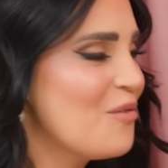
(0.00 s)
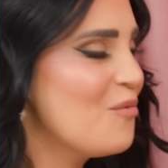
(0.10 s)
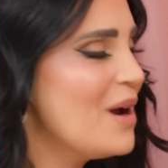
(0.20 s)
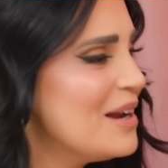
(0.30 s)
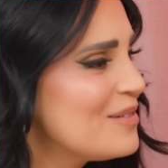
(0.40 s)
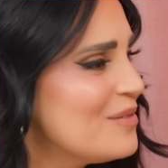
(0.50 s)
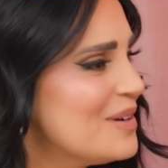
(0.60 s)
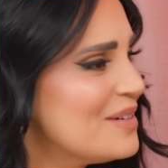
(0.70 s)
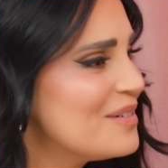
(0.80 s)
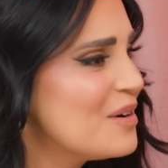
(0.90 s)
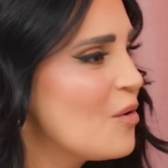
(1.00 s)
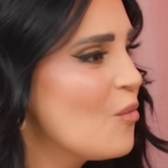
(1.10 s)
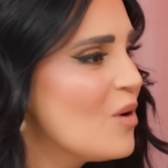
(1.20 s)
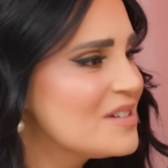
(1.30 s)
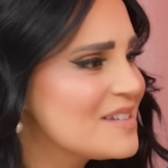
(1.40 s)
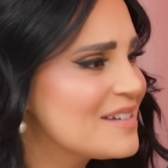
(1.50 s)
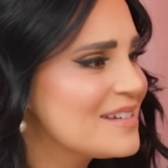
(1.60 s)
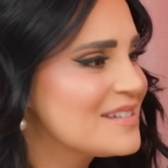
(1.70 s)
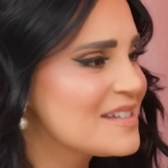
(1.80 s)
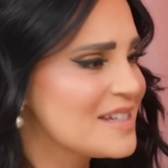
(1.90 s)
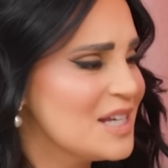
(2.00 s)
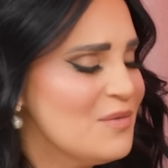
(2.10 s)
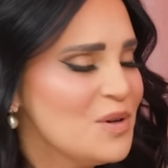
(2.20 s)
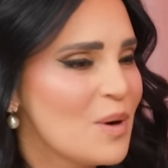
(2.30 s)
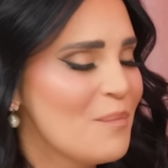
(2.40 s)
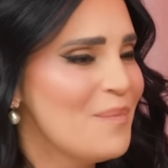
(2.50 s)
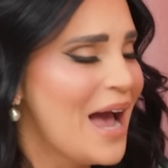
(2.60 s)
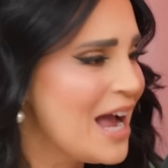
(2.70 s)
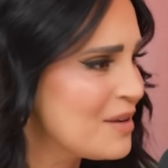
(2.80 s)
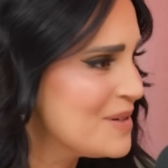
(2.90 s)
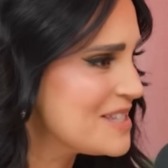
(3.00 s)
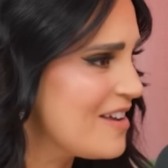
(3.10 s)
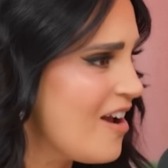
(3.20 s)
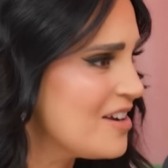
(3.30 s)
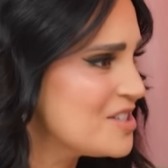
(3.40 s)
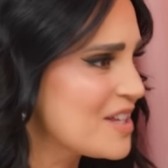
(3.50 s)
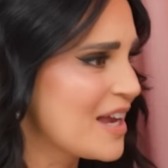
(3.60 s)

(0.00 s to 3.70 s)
Wait, what does it give you a back massage?